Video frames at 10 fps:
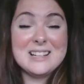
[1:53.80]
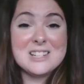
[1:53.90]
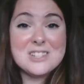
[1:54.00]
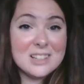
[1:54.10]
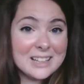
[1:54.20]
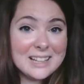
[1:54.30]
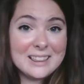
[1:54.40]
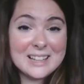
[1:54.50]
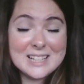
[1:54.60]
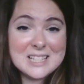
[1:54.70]
Additionally,
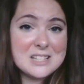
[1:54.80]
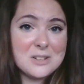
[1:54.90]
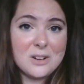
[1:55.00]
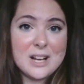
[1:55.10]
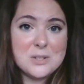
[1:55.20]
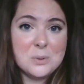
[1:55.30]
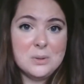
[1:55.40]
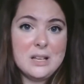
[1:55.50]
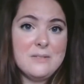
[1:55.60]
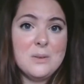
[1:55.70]
LinkedIn is a great
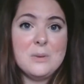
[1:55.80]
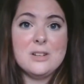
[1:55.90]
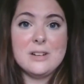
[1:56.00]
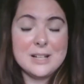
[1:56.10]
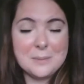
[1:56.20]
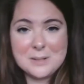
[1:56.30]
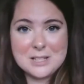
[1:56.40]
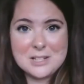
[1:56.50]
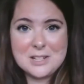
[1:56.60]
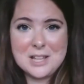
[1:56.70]
tool even when you're in a
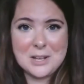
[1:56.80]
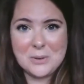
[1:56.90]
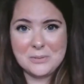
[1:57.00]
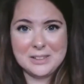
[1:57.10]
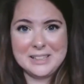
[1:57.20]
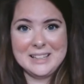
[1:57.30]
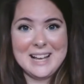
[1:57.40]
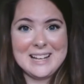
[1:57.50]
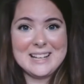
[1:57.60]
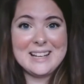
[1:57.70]
position that you really
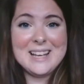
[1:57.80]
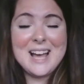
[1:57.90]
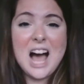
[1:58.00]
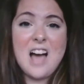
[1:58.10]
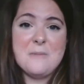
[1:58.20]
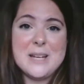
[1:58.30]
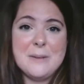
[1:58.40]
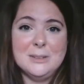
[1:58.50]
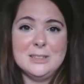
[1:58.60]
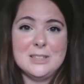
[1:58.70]
like. I've been
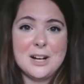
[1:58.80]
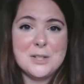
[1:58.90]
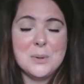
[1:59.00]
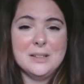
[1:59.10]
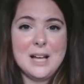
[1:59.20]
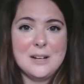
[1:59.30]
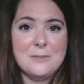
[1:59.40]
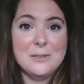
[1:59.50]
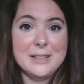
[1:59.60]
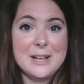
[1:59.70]
able to talk to a lot
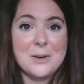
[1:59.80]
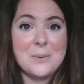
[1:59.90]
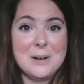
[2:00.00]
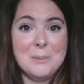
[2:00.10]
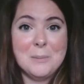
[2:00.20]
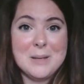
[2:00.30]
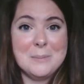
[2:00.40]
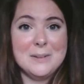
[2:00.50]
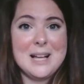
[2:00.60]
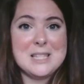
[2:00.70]
of really incredible
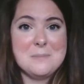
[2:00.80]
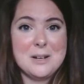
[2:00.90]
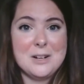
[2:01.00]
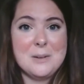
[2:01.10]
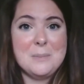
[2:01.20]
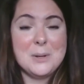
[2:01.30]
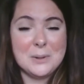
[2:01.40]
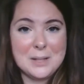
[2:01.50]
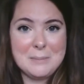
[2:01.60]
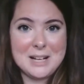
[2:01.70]
people at Spirit
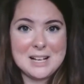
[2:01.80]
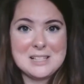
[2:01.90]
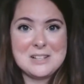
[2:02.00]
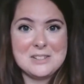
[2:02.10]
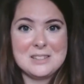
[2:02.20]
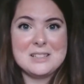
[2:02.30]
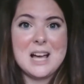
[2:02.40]
purely because I took